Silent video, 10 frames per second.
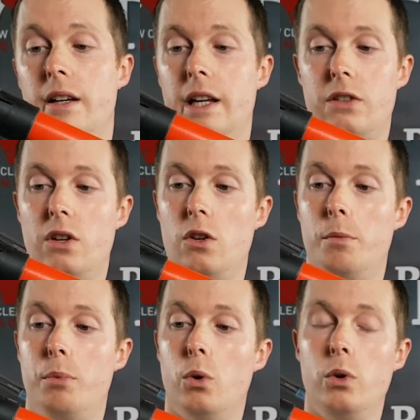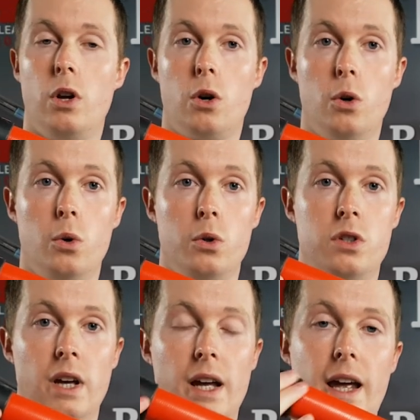is that you pull your
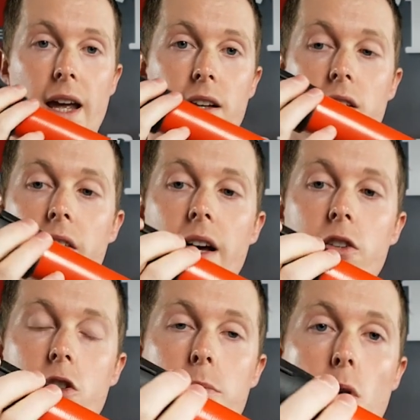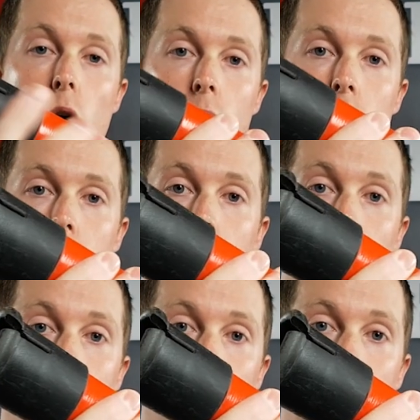hose into that small
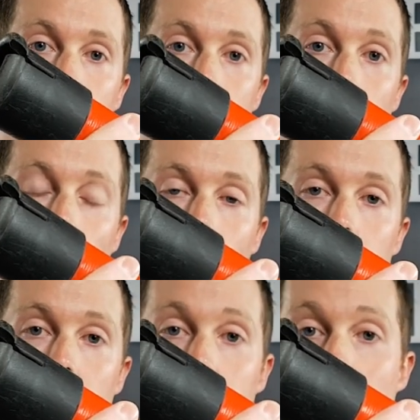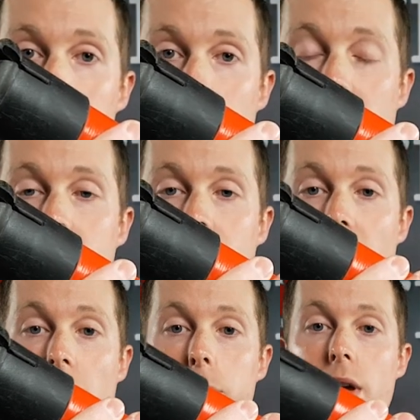groove at the bottom of that base
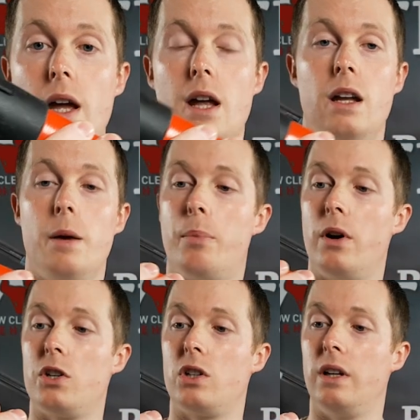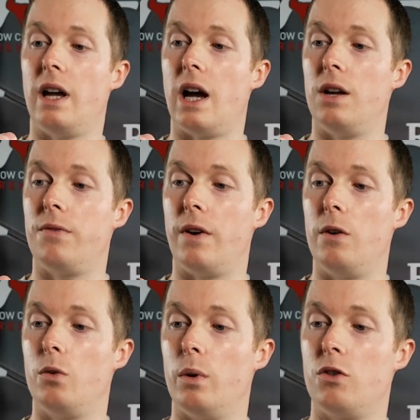cap. Now, personally, I
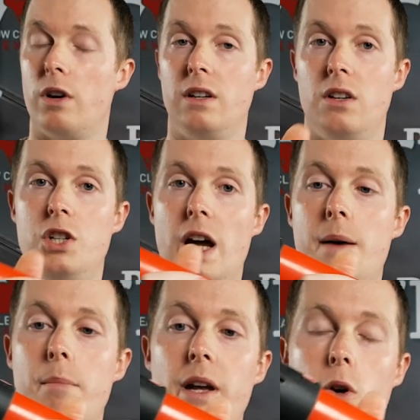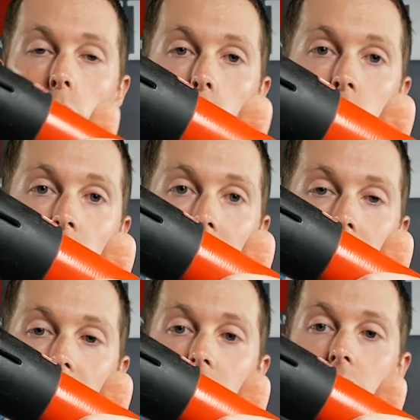found when trying to jam my hose
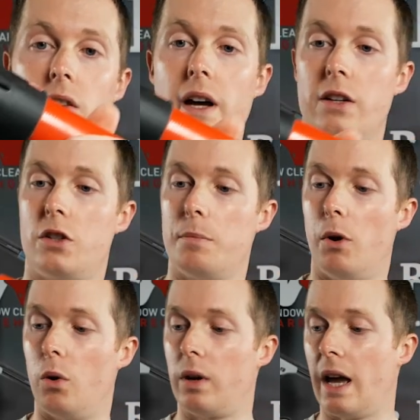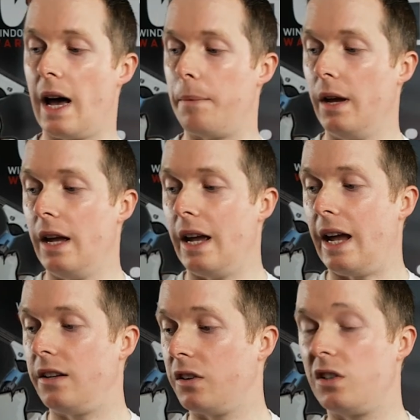into that small gap,
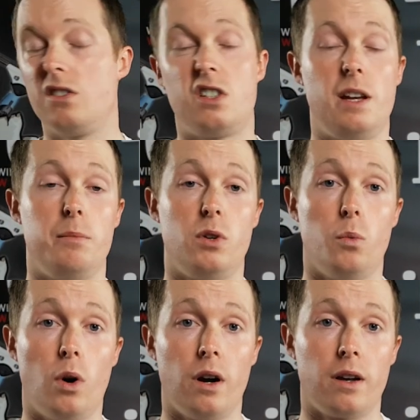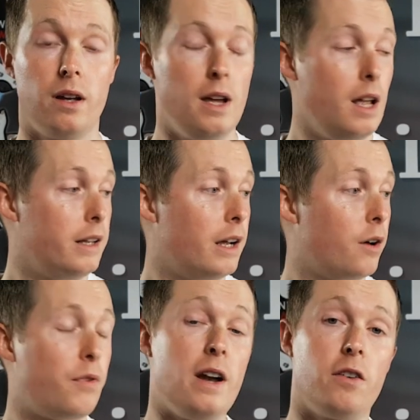it doesn't seem to work. Now, a
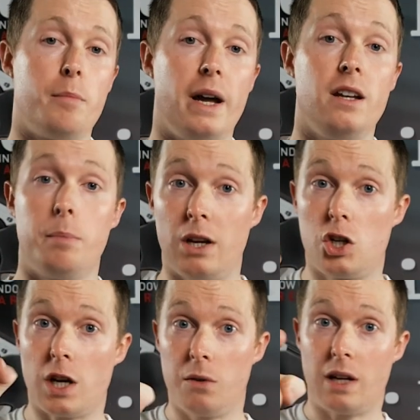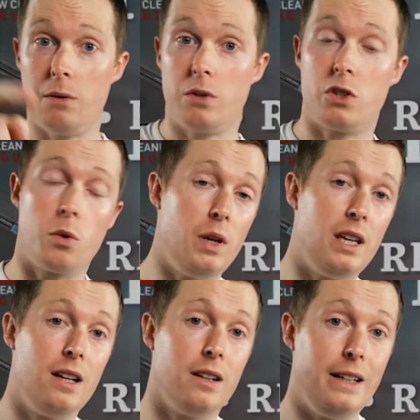friend of mine, big shout out to
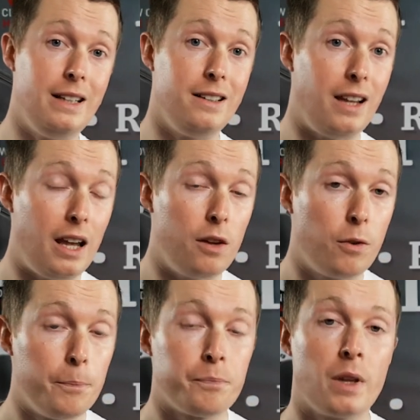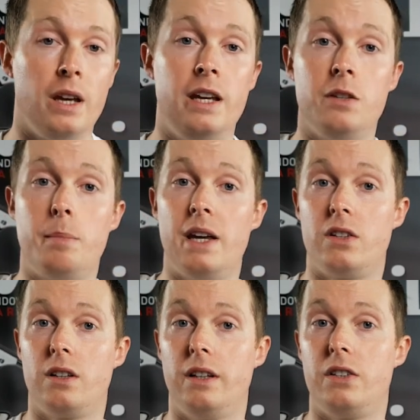Squeaky Clean Dave, he's
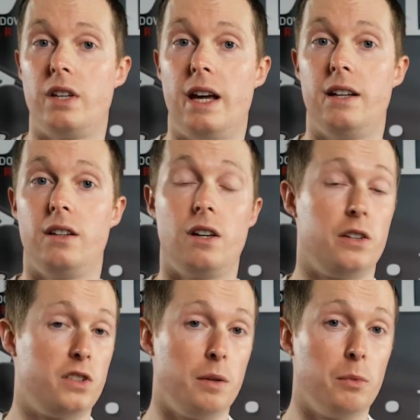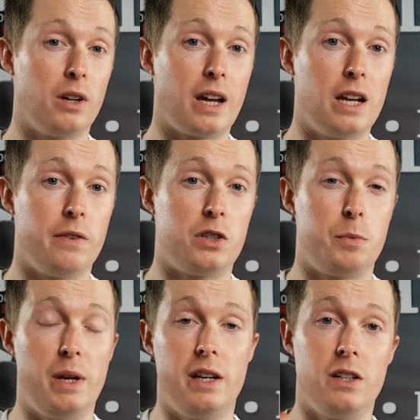basically said a similar kind of
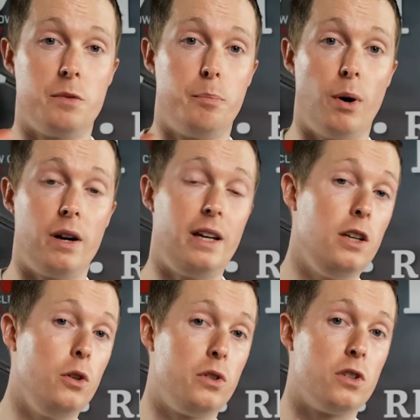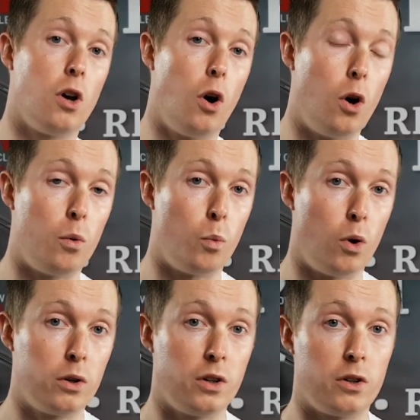experience, but he uses hot
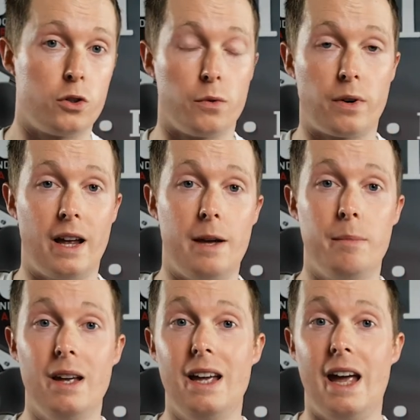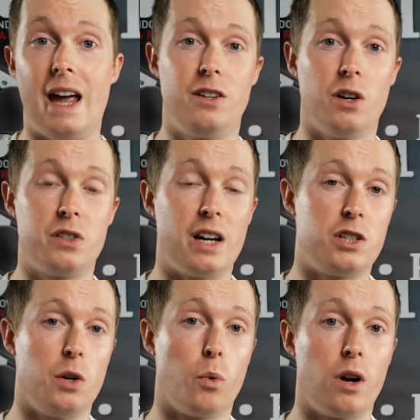water. So for him, it does
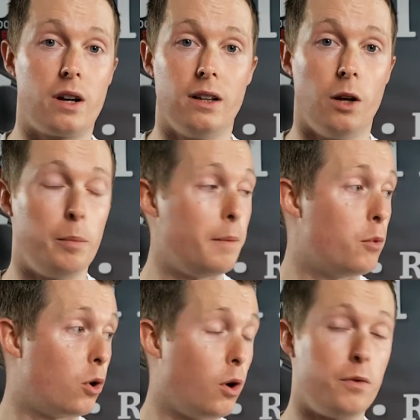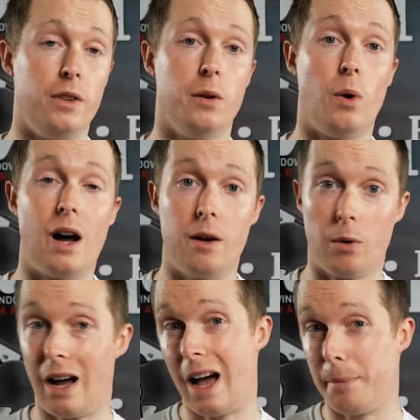actually work a little bit more often than
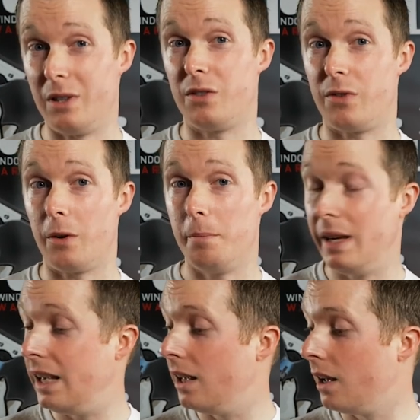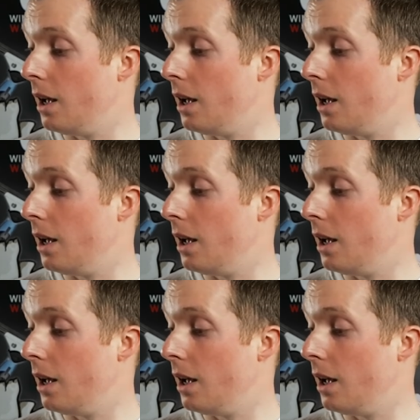what happens for me.